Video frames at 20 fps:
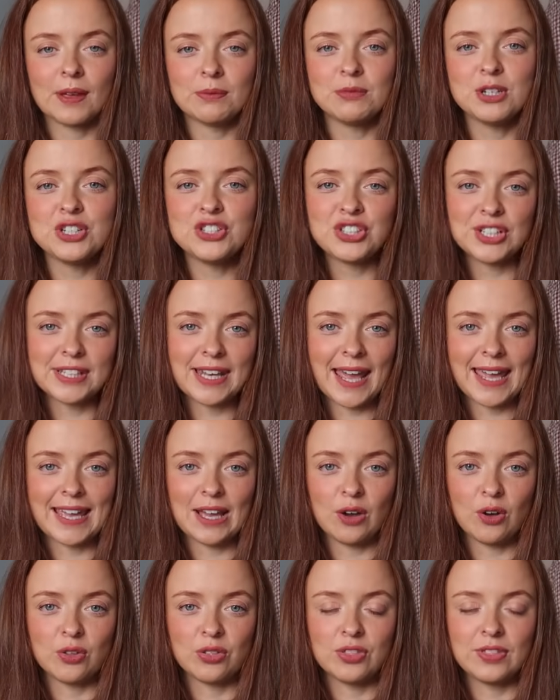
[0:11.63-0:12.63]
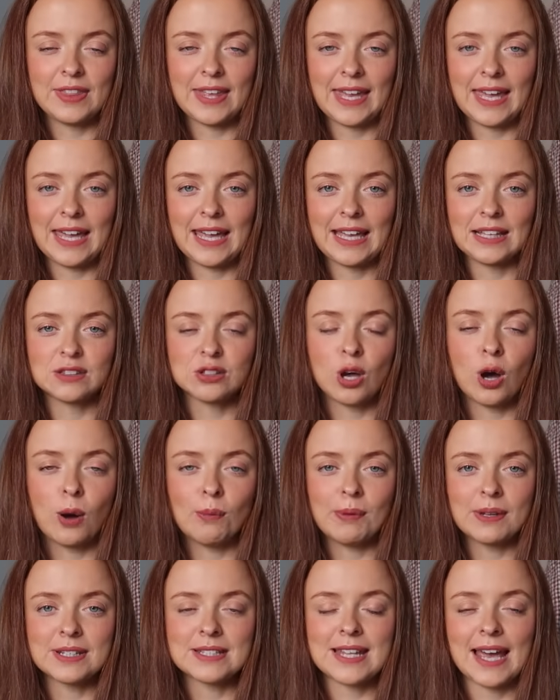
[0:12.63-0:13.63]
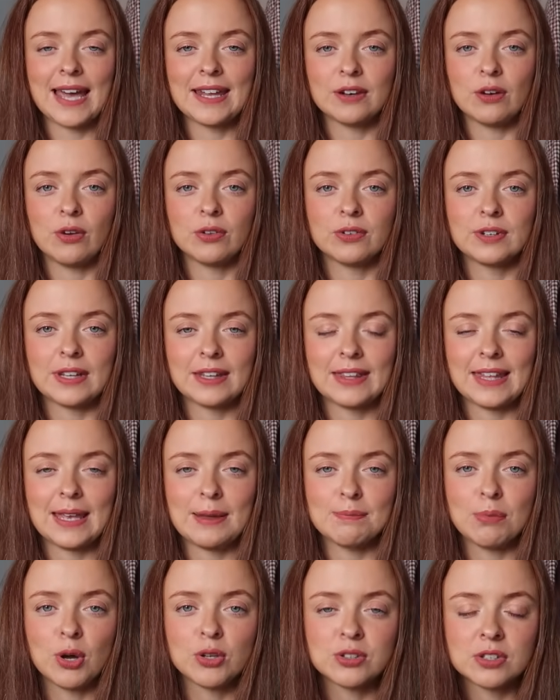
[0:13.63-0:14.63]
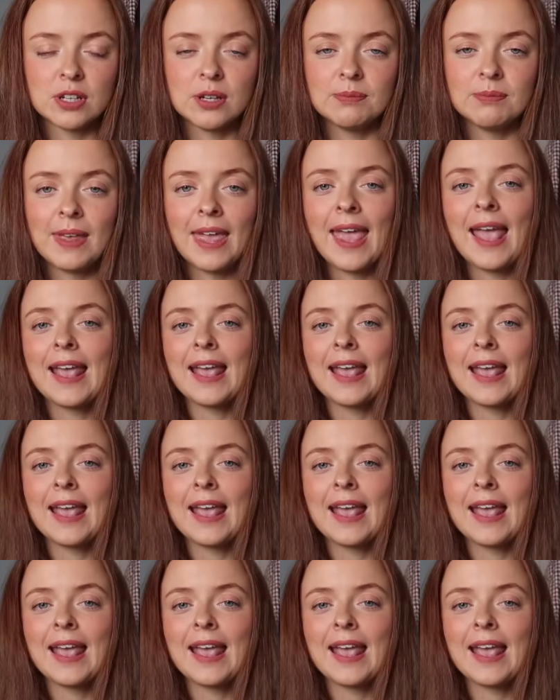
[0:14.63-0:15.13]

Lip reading: I'm usually an 8 on the top and 10 on the bottom.